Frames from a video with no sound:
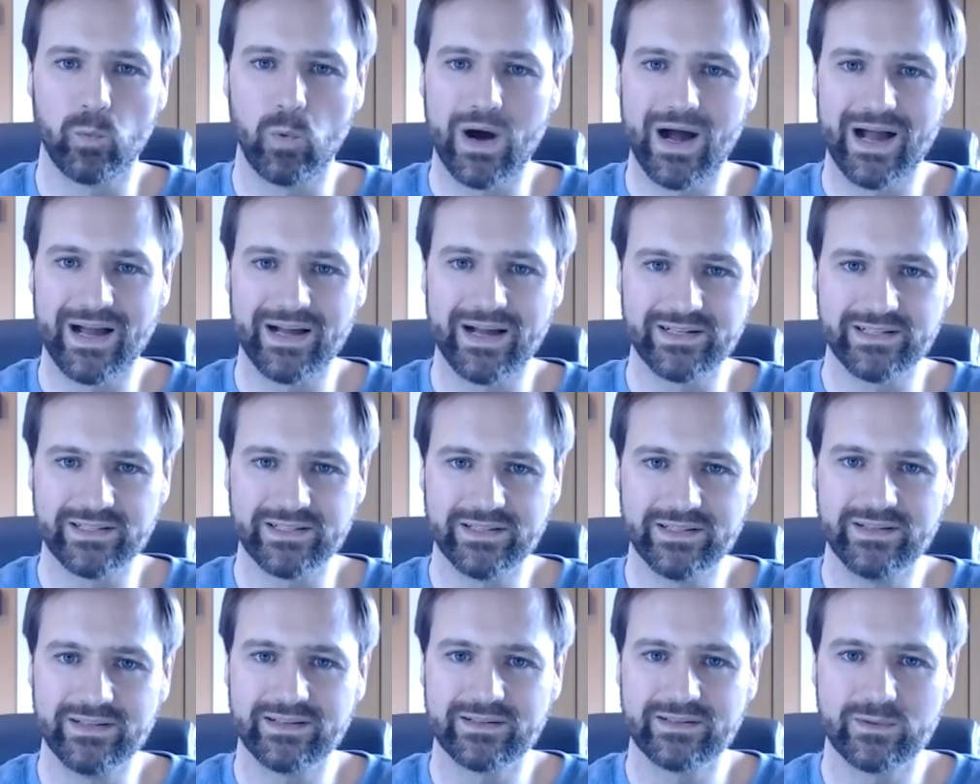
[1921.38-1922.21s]

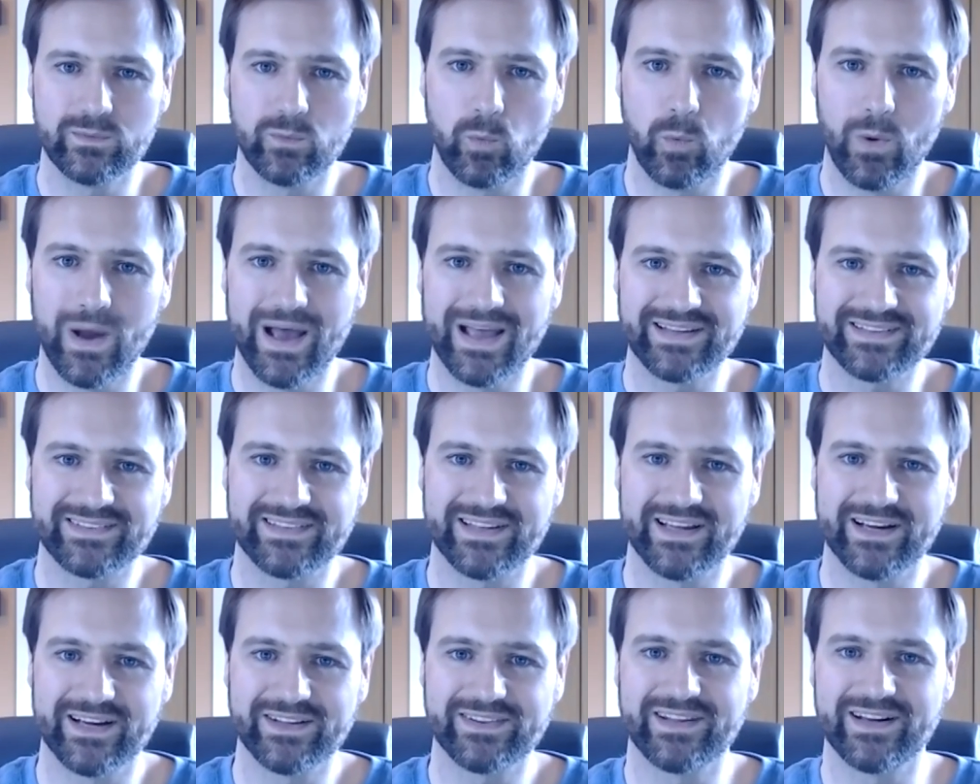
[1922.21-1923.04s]
wild
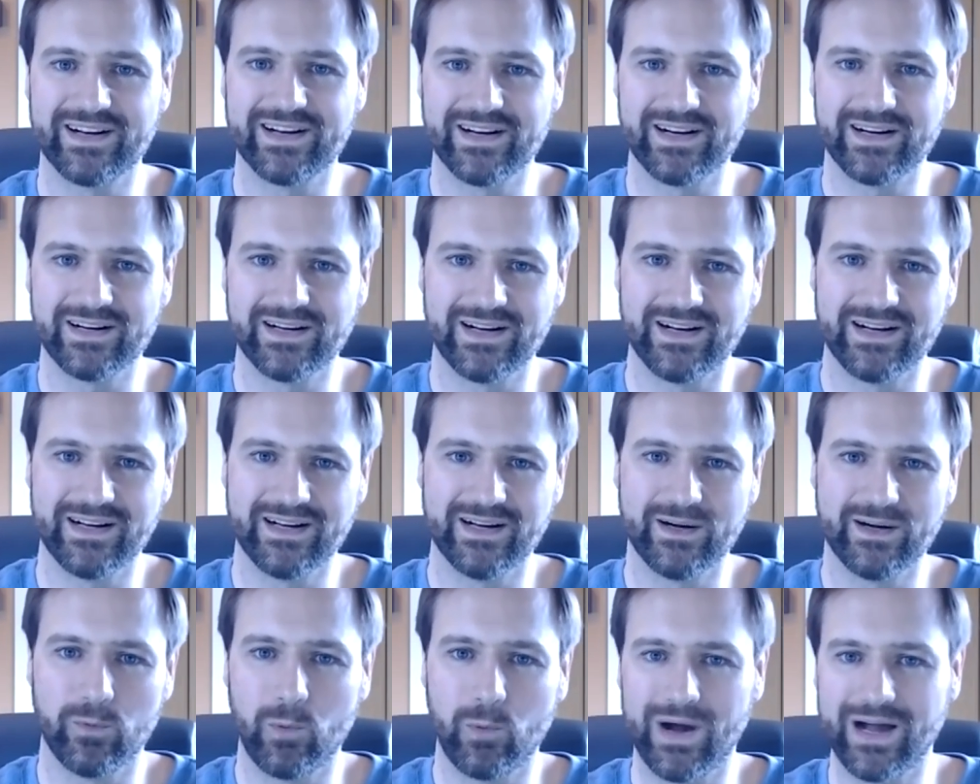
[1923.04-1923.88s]
west out there,
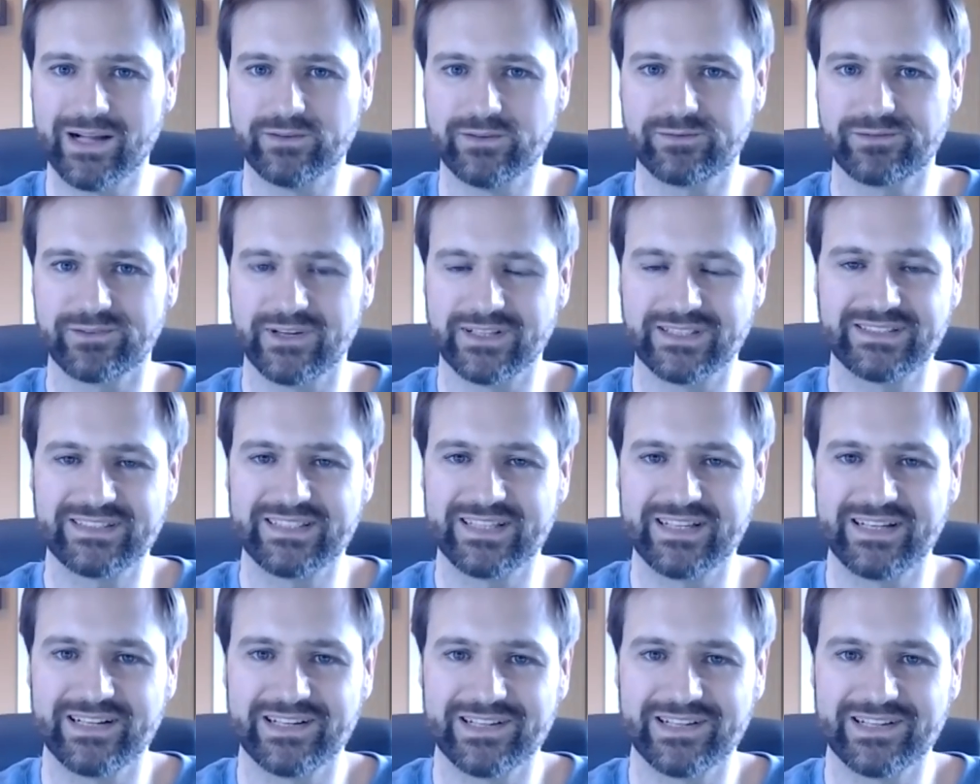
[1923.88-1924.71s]
a wild
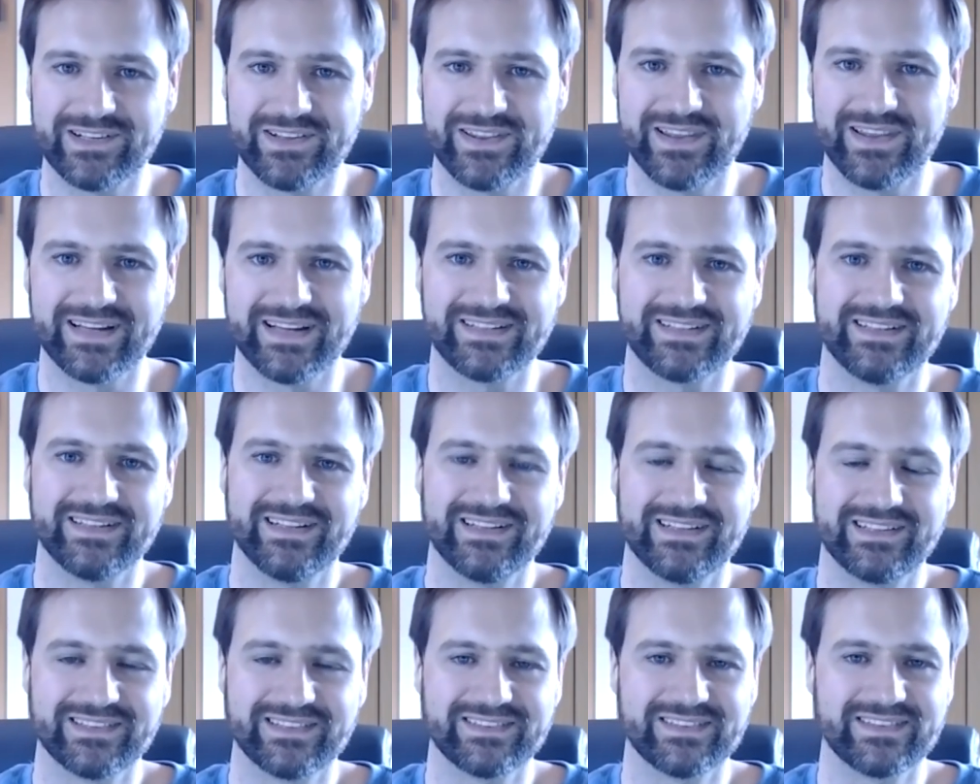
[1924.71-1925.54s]
frontier that
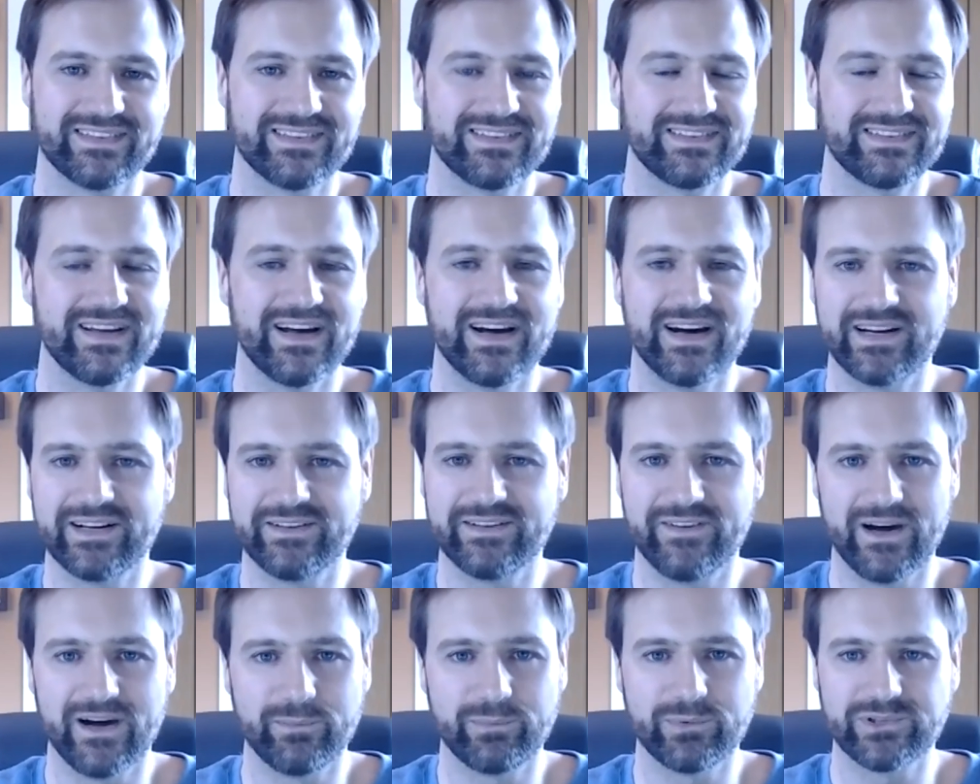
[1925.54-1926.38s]
there's a ton
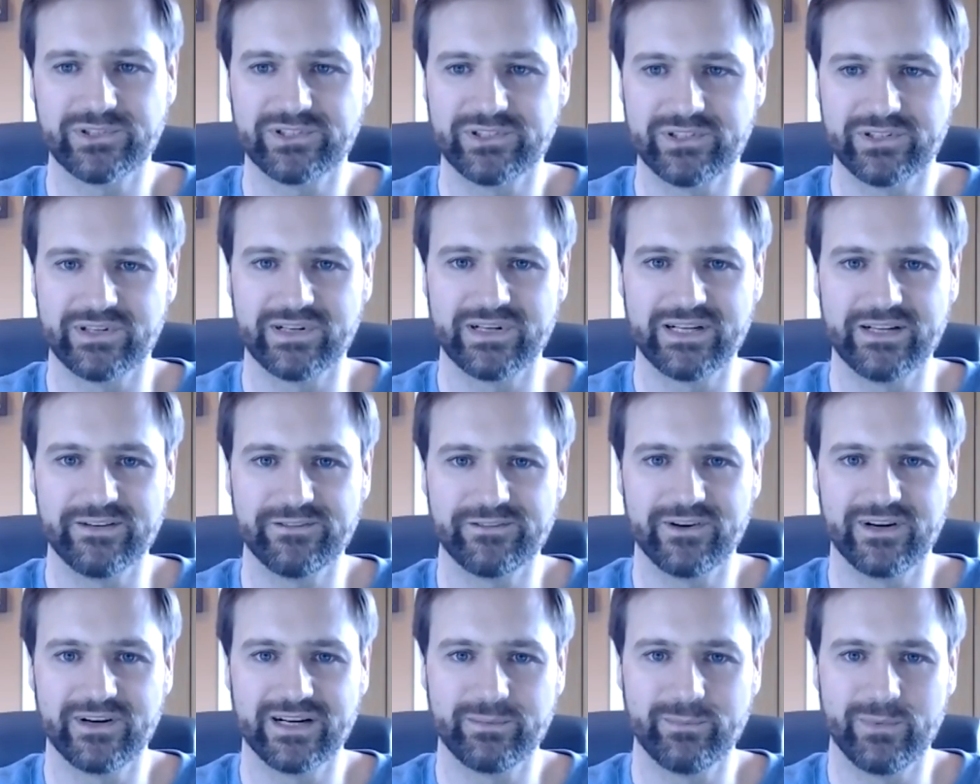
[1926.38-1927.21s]
of opportunity
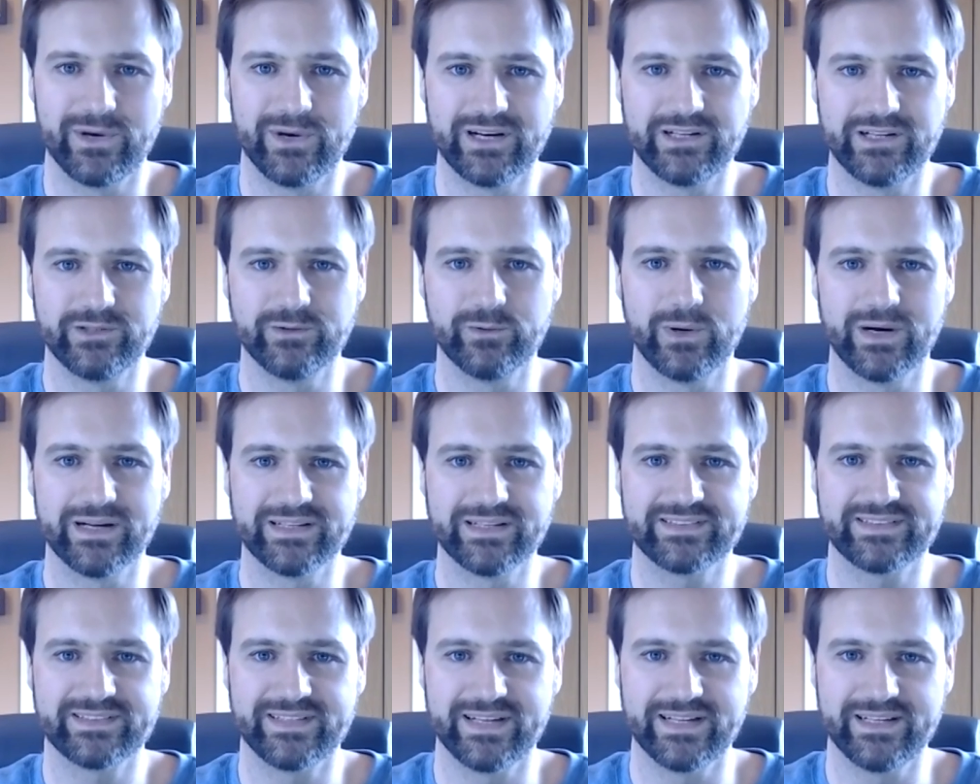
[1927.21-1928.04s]
for anybody who
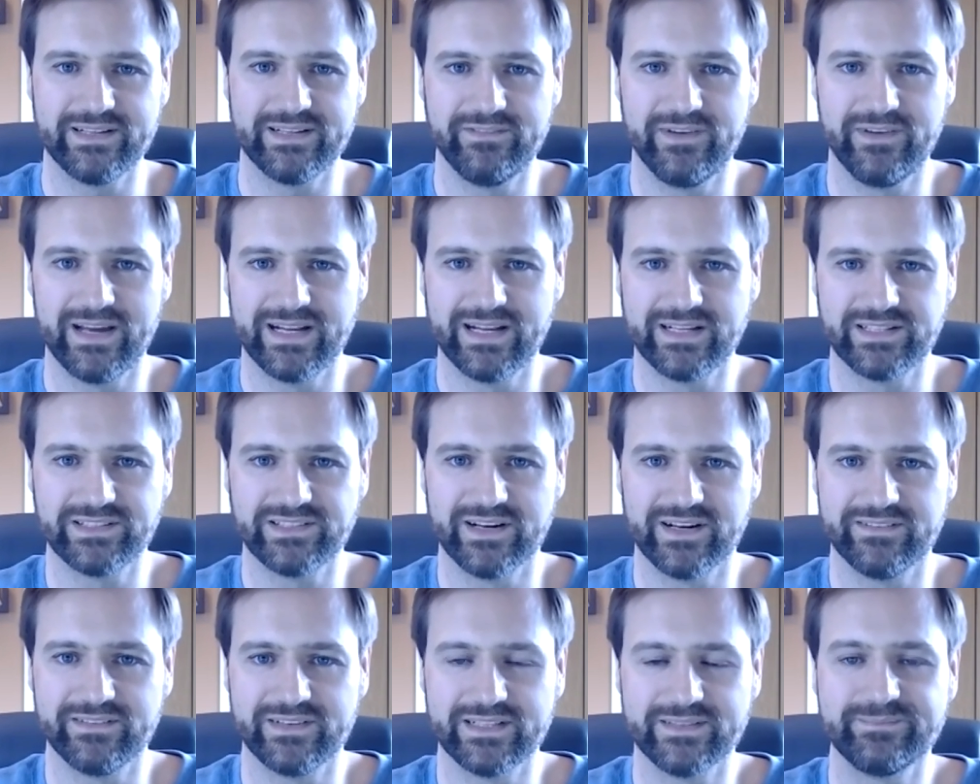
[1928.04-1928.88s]
wants to take advantage
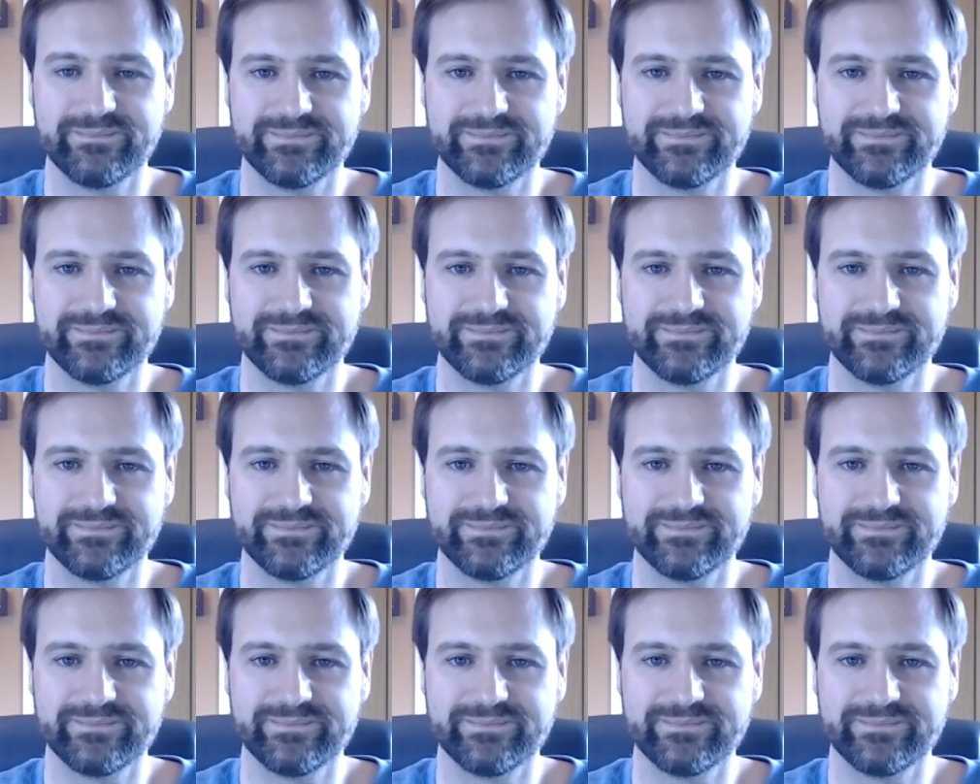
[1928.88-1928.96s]
of it.